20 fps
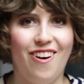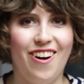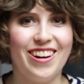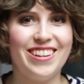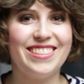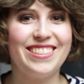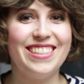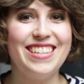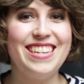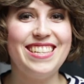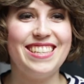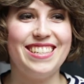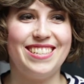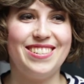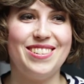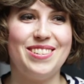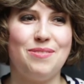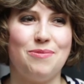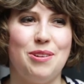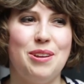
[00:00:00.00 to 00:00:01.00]
Honestly, this
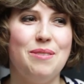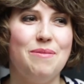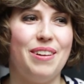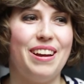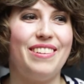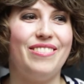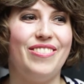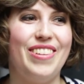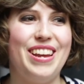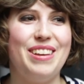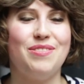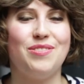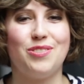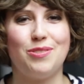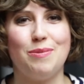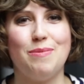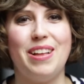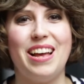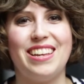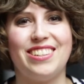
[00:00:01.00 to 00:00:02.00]
is one of my faves
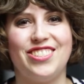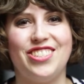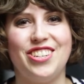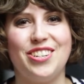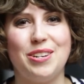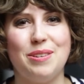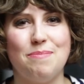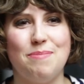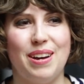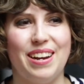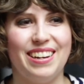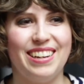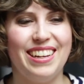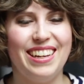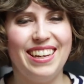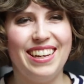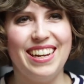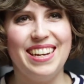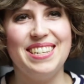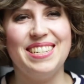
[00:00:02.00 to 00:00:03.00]
from last year, but
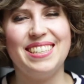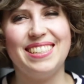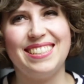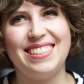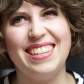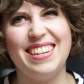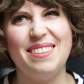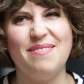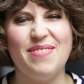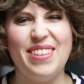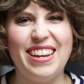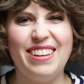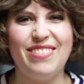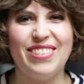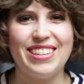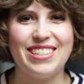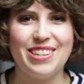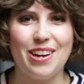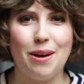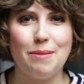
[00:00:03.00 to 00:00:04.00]
it just didn't make
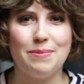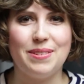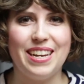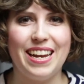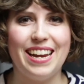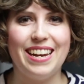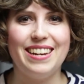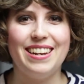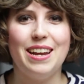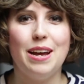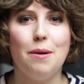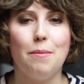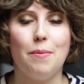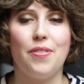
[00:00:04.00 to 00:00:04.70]
my top 10.